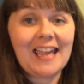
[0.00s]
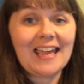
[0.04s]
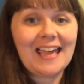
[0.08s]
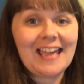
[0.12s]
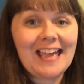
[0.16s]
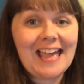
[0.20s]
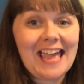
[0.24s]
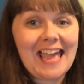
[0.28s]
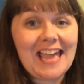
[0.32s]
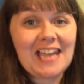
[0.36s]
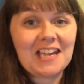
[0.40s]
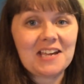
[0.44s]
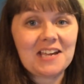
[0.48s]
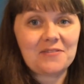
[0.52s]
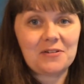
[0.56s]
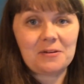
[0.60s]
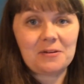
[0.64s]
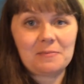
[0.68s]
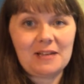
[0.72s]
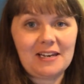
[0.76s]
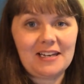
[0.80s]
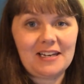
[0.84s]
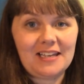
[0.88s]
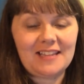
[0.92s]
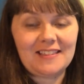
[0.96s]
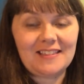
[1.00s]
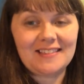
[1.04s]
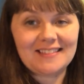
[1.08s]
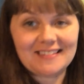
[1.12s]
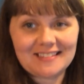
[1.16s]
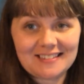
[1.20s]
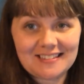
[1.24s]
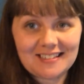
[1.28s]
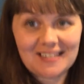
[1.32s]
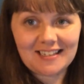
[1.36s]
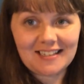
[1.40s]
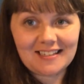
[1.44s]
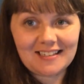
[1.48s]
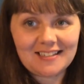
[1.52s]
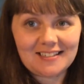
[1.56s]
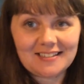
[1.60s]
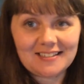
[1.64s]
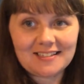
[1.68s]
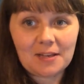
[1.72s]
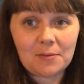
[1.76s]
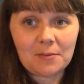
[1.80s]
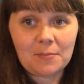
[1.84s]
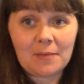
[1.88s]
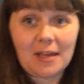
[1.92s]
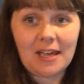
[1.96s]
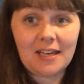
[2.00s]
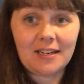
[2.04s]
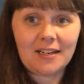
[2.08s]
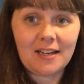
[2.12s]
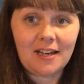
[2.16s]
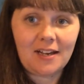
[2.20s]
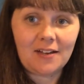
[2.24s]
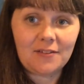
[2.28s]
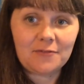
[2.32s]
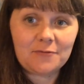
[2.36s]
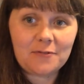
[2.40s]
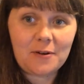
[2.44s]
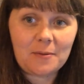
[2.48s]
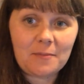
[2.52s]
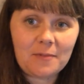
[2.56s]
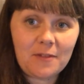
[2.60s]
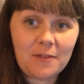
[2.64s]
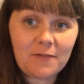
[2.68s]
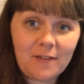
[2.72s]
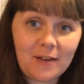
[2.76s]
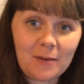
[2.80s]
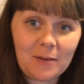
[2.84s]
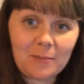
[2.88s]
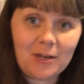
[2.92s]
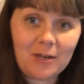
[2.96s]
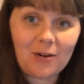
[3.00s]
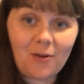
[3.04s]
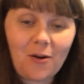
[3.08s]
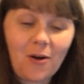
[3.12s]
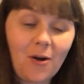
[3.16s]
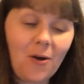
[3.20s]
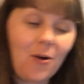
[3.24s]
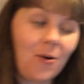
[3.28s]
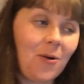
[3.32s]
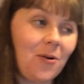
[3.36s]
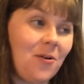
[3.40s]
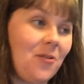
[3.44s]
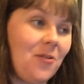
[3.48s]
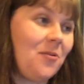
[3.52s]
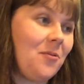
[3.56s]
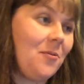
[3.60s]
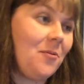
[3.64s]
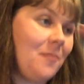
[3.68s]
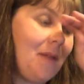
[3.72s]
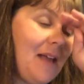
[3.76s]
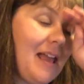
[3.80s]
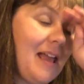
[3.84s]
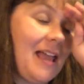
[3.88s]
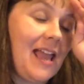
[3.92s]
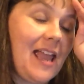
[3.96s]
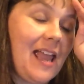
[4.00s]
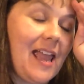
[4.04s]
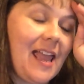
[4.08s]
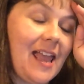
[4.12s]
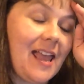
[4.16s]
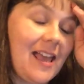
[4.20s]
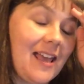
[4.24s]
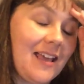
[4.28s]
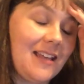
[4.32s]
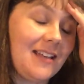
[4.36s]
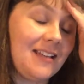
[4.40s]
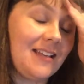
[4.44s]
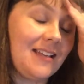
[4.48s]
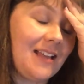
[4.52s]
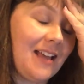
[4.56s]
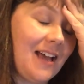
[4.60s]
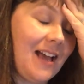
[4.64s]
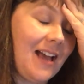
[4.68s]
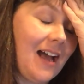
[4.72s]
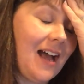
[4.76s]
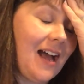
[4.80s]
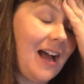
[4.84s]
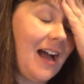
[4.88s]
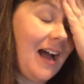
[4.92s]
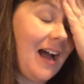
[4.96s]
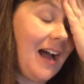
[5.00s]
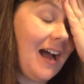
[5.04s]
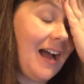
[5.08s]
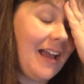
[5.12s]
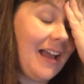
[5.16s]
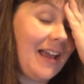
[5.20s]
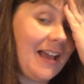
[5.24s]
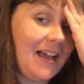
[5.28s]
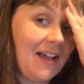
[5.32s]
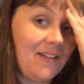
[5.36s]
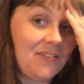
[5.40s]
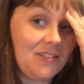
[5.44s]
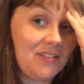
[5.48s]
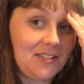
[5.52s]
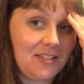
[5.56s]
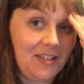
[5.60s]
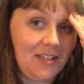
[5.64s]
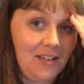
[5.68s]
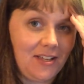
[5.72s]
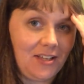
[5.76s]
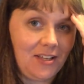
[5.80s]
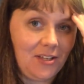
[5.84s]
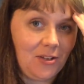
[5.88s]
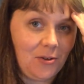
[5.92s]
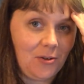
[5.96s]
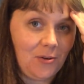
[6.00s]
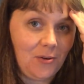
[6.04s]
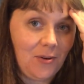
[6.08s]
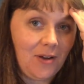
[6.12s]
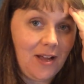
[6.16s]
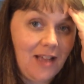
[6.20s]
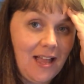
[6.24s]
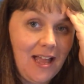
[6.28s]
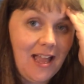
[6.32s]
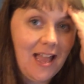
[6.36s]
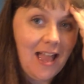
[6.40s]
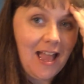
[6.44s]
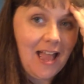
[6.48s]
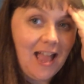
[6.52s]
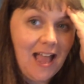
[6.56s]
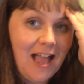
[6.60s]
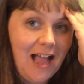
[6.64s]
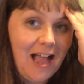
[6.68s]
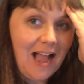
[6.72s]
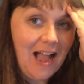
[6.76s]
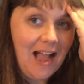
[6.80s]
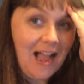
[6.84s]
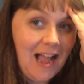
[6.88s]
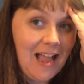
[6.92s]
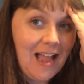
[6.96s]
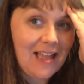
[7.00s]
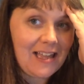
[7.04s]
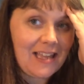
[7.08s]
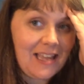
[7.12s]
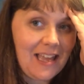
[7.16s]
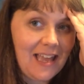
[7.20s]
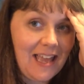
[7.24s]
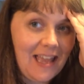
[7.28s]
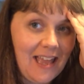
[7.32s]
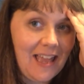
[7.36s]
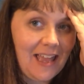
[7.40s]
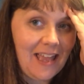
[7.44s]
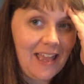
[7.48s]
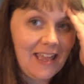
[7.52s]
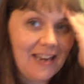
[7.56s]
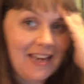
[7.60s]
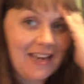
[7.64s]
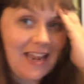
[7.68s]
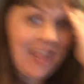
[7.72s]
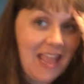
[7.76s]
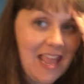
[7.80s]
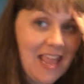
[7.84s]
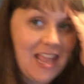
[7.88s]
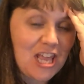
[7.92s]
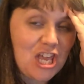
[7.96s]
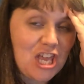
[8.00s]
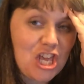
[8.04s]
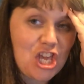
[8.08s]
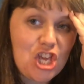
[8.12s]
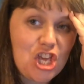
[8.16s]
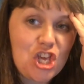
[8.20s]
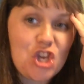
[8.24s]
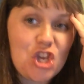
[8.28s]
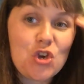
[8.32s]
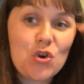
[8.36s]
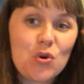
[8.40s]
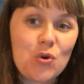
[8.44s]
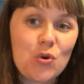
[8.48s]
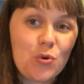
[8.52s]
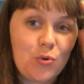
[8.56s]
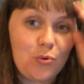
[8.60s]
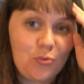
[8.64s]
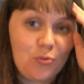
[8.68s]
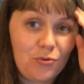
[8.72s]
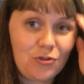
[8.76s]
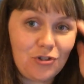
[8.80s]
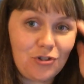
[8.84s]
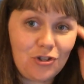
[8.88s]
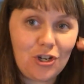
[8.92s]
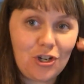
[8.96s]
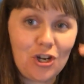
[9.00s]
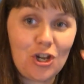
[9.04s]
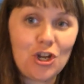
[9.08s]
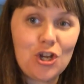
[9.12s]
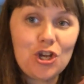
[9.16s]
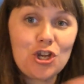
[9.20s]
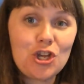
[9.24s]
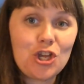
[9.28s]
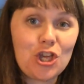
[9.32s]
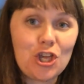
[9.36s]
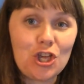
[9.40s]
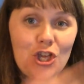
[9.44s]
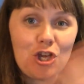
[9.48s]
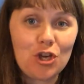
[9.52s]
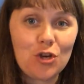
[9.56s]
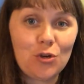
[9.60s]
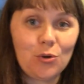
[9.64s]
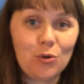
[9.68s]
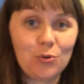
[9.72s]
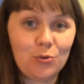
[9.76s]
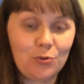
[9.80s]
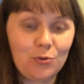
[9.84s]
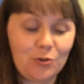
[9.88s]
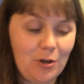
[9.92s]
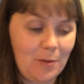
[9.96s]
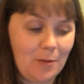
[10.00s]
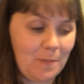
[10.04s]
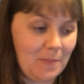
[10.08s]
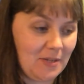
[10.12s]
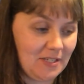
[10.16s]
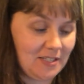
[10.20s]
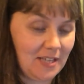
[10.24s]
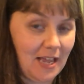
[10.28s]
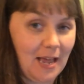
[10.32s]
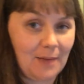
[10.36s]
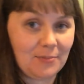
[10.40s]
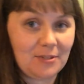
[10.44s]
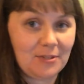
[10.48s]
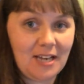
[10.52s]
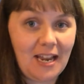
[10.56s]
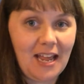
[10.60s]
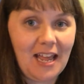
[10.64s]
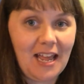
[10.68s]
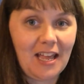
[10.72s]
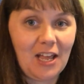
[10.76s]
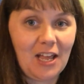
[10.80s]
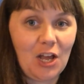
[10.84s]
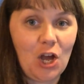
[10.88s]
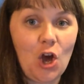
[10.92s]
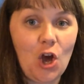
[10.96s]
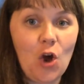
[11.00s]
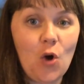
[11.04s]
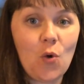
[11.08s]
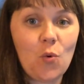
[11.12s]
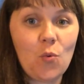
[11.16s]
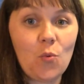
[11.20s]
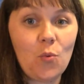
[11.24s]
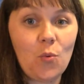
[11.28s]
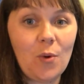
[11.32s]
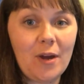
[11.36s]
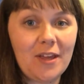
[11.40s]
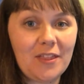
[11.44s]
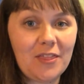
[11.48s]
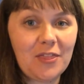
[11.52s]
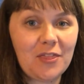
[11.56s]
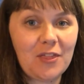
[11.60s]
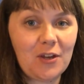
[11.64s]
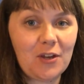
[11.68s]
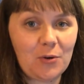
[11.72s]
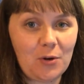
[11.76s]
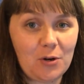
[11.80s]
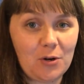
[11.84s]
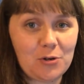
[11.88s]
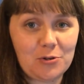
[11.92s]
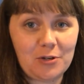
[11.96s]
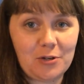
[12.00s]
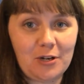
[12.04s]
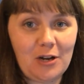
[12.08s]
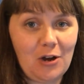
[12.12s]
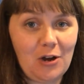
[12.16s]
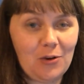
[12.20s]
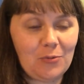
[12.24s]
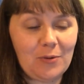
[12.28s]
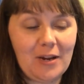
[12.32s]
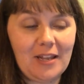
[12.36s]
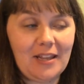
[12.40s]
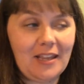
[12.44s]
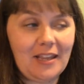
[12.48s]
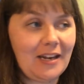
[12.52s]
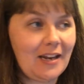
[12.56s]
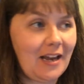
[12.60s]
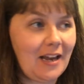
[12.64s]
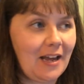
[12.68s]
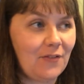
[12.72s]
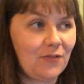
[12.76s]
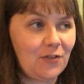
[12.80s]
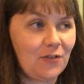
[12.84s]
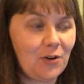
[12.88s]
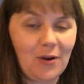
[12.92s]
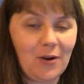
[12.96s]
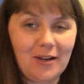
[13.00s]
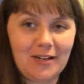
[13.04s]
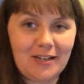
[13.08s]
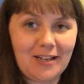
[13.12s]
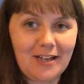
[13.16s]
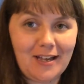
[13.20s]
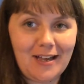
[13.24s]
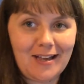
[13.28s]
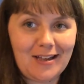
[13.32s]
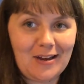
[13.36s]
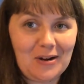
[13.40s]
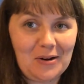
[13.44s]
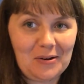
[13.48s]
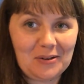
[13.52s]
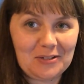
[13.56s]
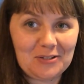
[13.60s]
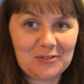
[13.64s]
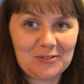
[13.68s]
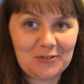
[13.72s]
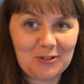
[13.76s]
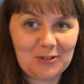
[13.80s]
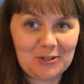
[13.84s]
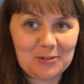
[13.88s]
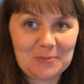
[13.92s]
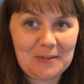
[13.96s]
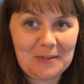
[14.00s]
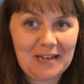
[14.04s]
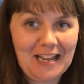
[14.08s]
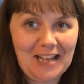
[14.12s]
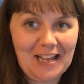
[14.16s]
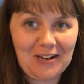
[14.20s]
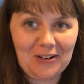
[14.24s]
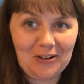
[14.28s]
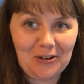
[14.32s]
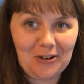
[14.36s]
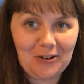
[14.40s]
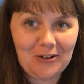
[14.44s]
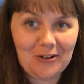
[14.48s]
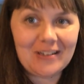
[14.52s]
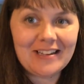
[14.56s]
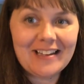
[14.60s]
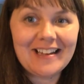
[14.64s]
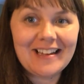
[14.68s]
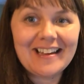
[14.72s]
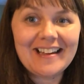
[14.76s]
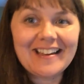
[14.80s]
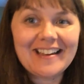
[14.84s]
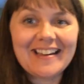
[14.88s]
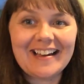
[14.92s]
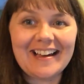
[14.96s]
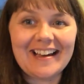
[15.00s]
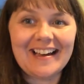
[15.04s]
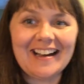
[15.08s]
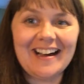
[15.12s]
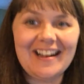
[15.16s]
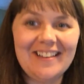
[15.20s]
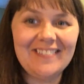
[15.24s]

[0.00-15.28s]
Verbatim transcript: Hey everybody, this is Amanda from The Fundamental Home, and I have to tell you, I had a huge, huge mishap today with the grocery haul. Raylene, I have no idea how you're always first, but hey girl. Um,